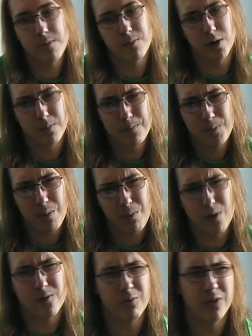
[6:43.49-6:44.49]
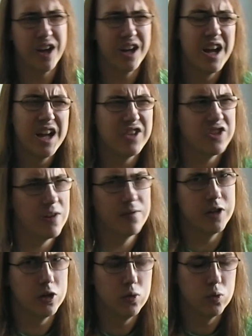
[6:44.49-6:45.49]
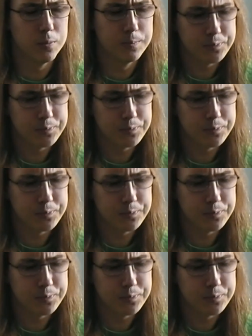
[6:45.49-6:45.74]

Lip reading: but apart from that it's nothing new.